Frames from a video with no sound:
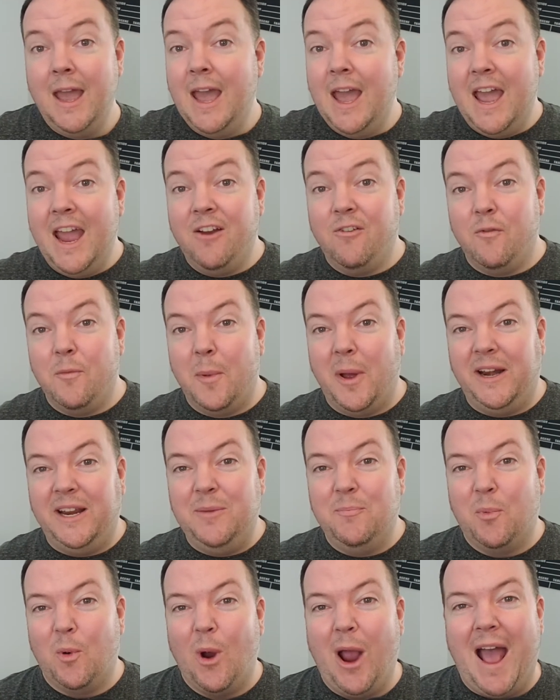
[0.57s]
Hey everybody,
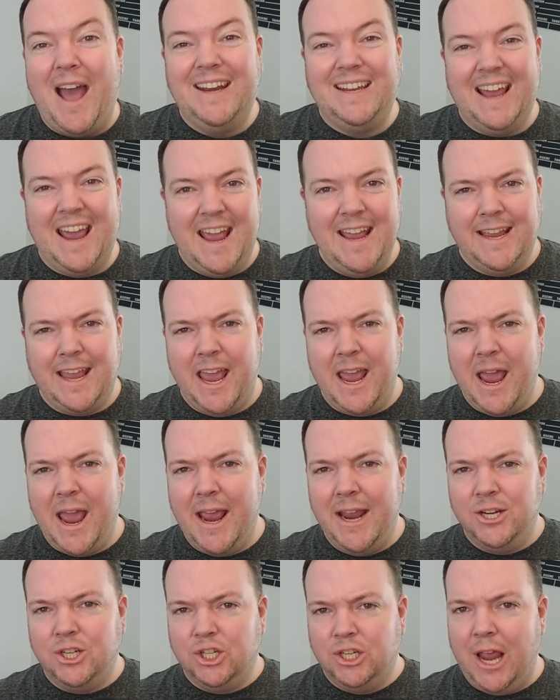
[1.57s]
Brad
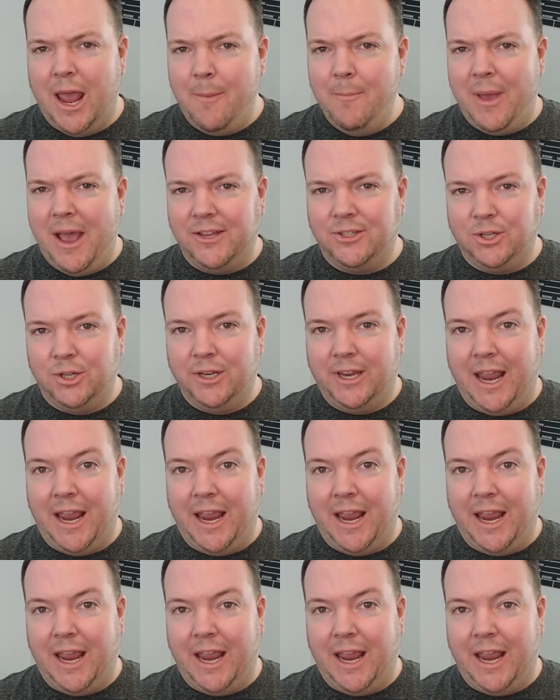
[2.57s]
aka Shambazzle